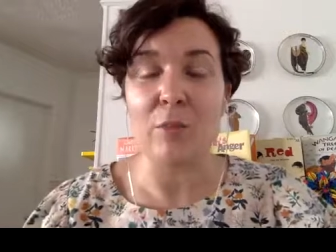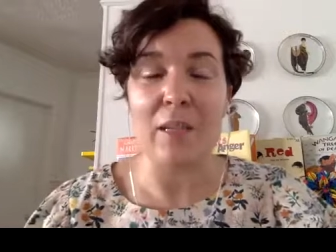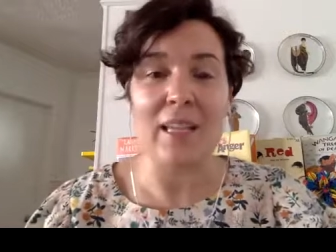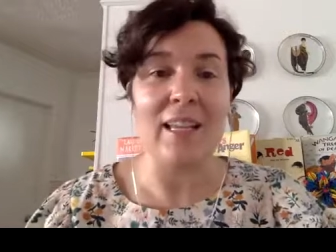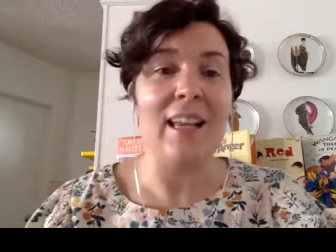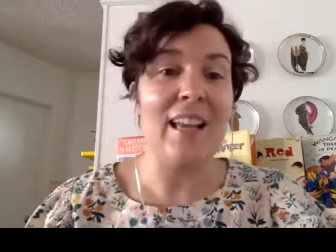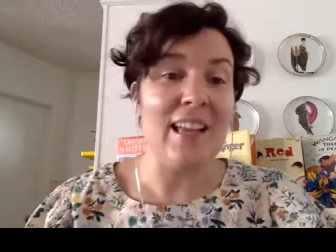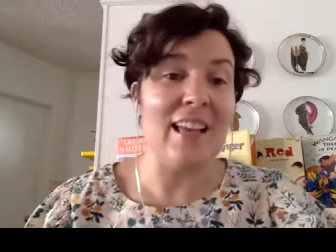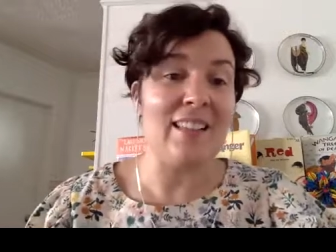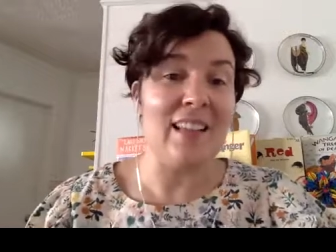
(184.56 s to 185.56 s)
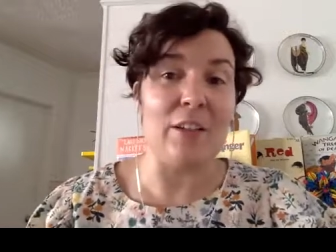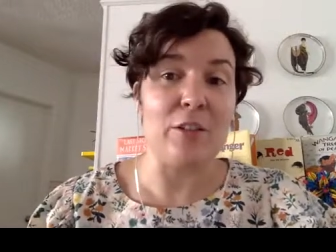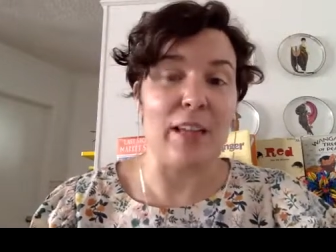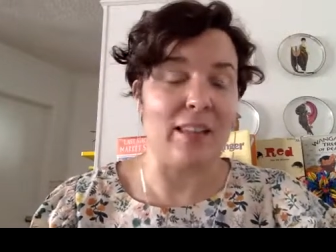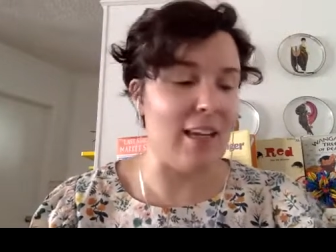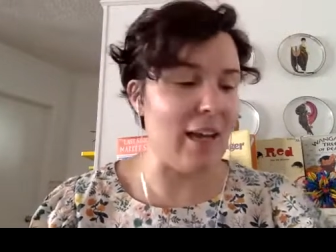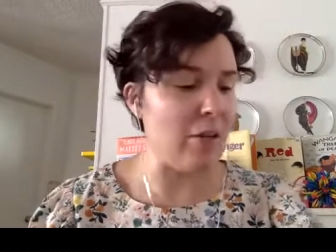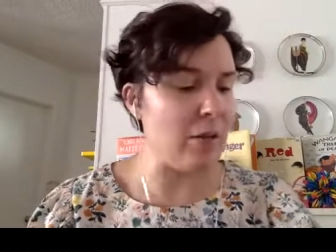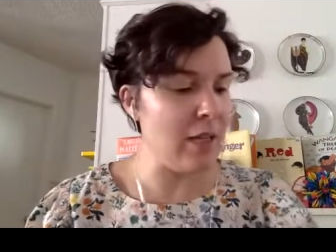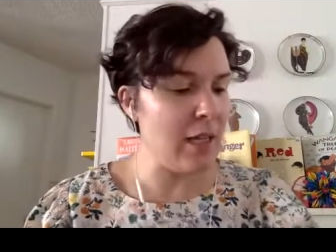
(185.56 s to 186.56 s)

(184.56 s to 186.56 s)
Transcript: me as I try that out.